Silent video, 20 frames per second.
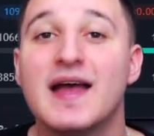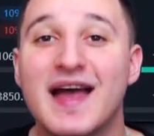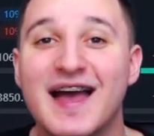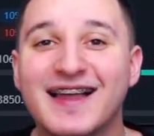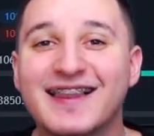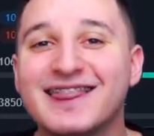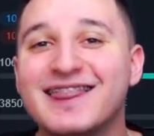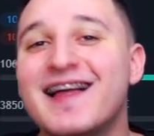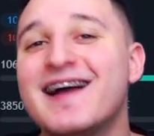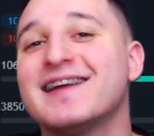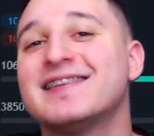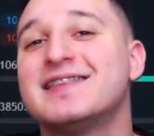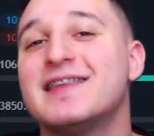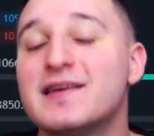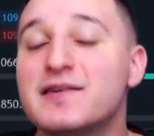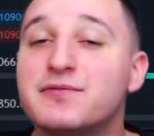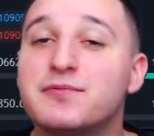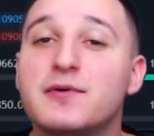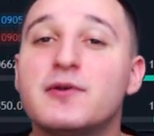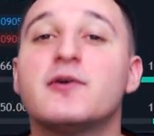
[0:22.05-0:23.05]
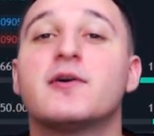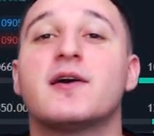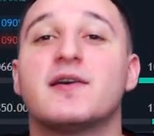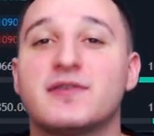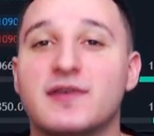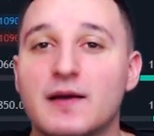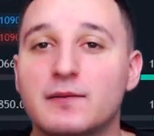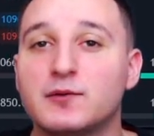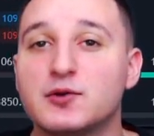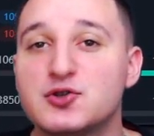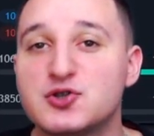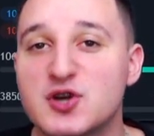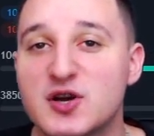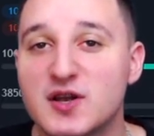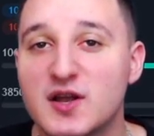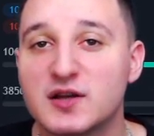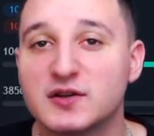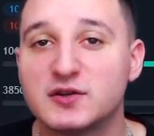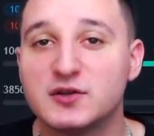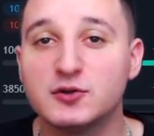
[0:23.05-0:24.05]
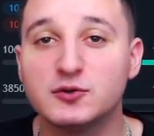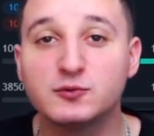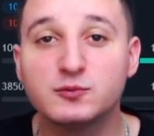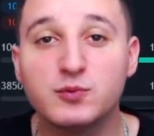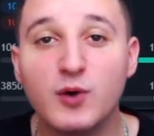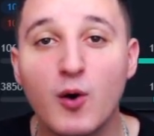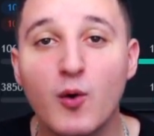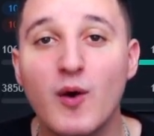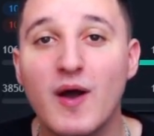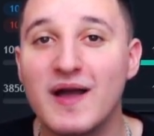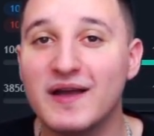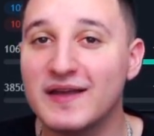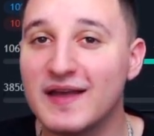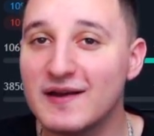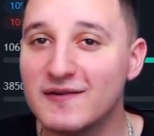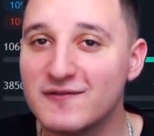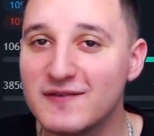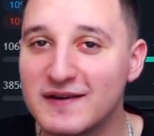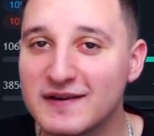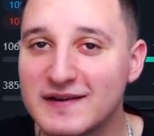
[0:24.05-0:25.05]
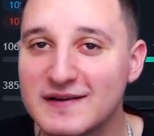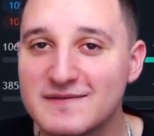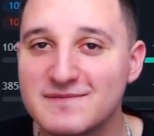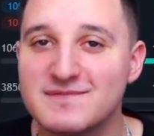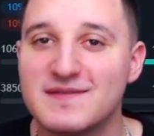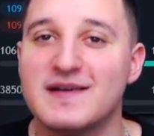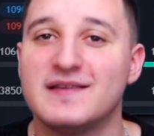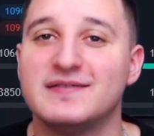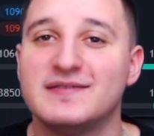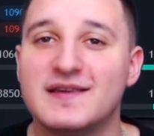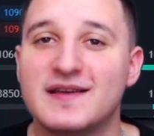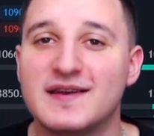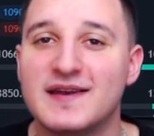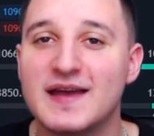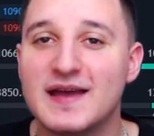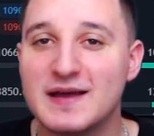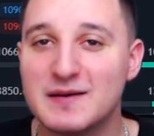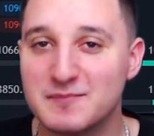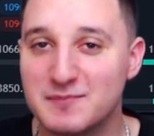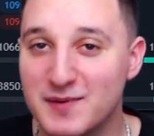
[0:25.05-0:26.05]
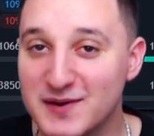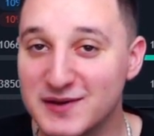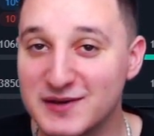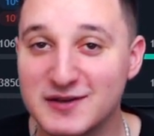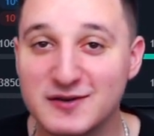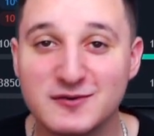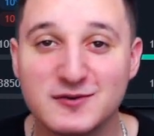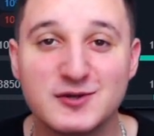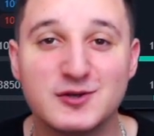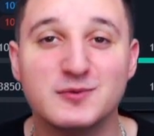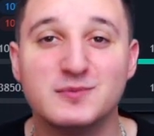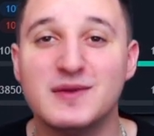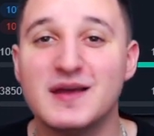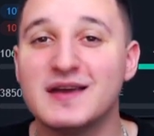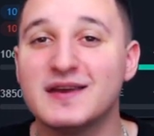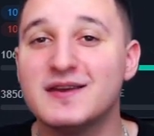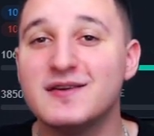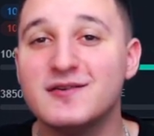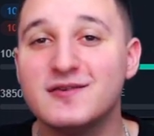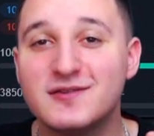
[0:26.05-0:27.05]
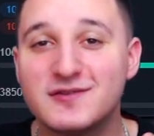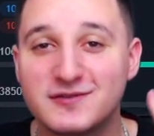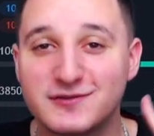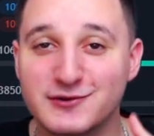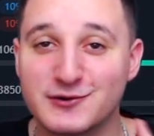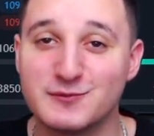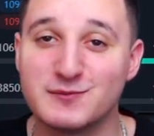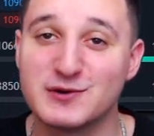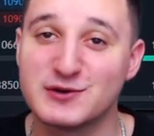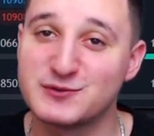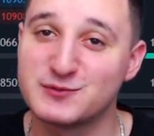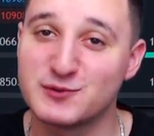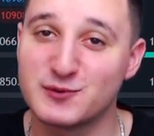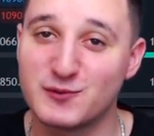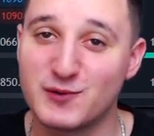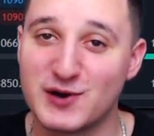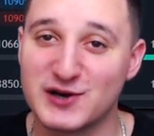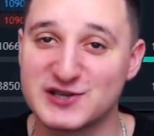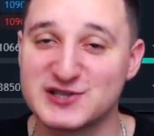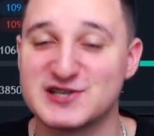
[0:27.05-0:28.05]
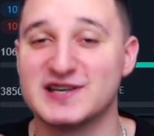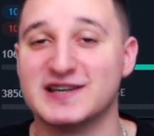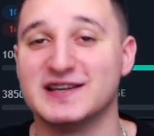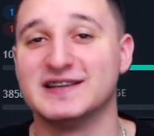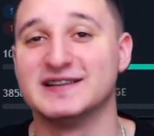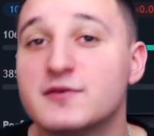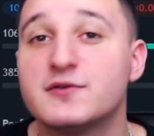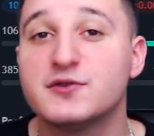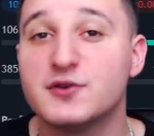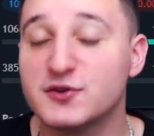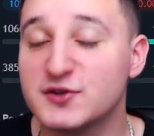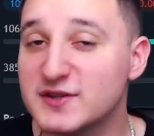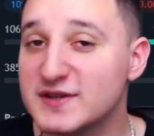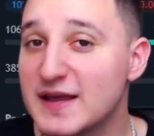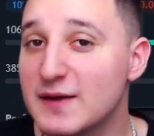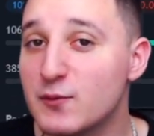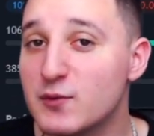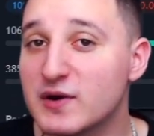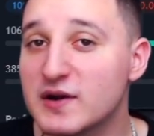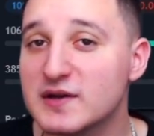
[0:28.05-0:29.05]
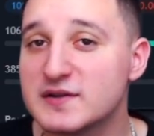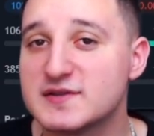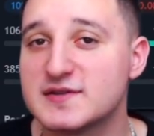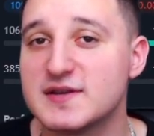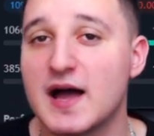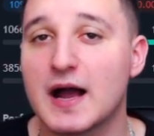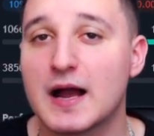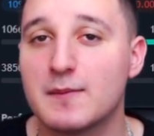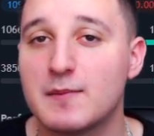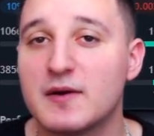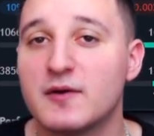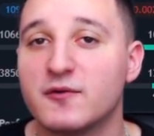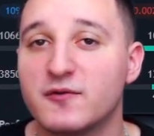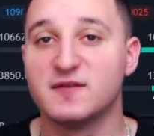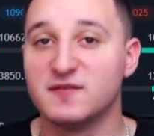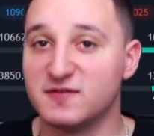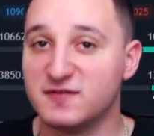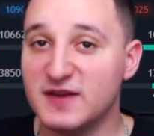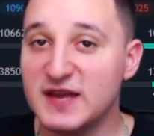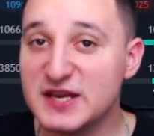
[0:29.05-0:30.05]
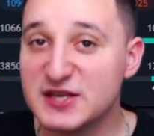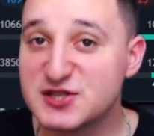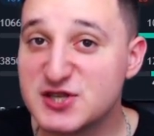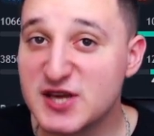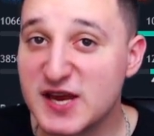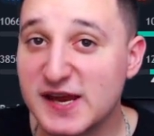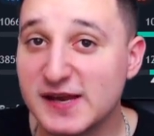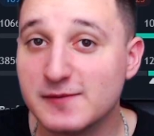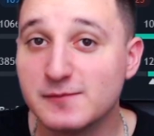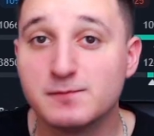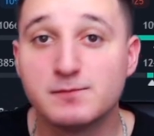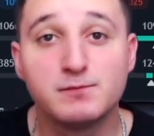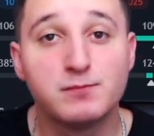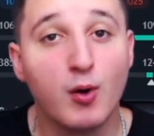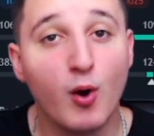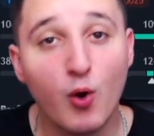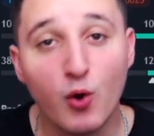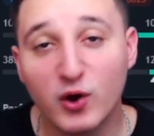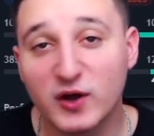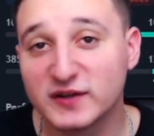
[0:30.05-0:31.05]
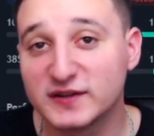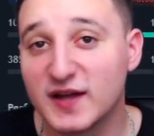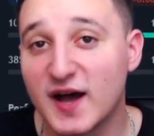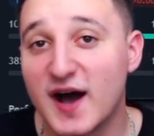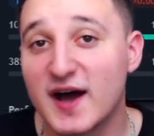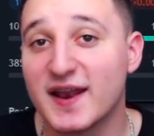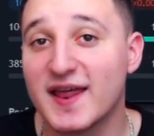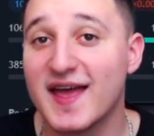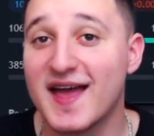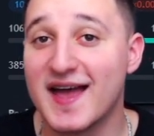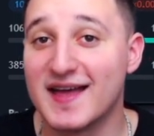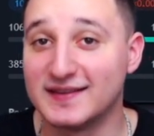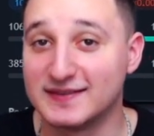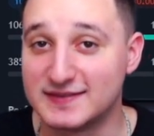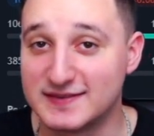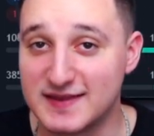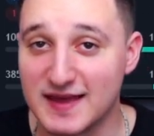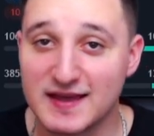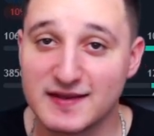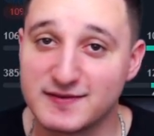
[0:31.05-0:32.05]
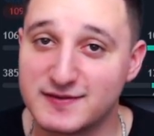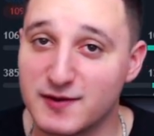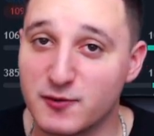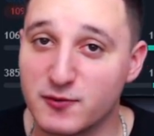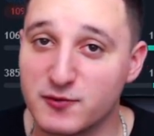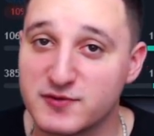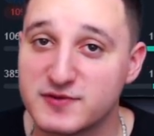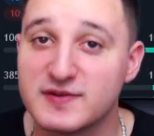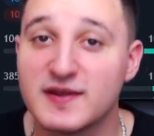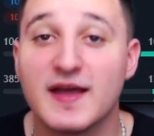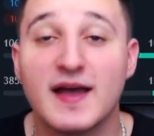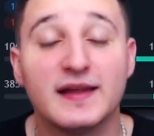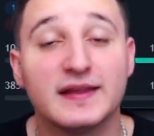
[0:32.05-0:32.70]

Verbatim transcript: And like this video because I have to channel out to grow and get recommended by YouTube. Thank you so much for watching. So today we're going to talk about VeChain, Polkadot, and Tezos.